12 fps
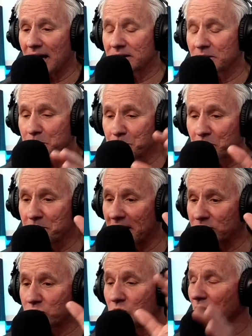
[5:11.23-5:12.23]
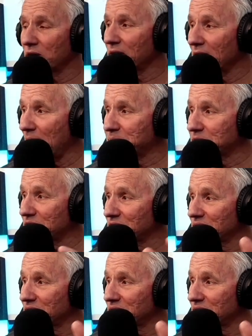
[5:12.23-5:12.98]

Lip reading: And then we put about 200 lobster,